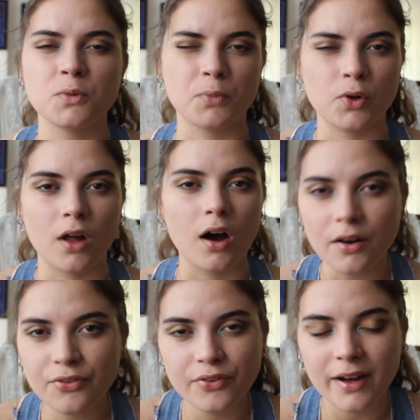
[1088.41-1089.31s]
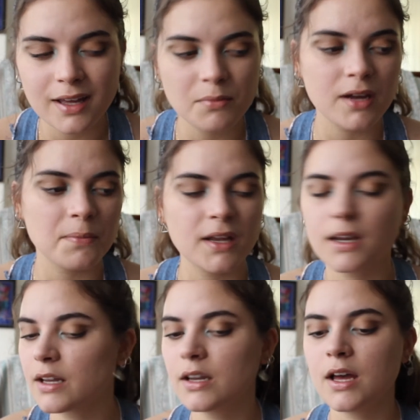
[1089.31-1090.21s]
to pull off, in my
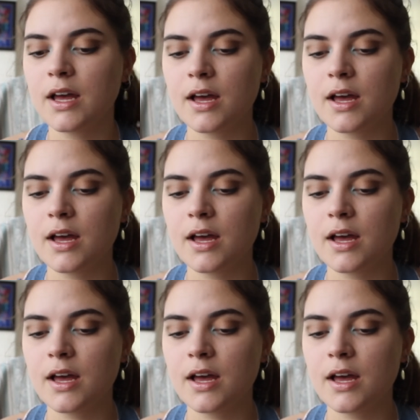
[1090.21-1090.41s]
opinion.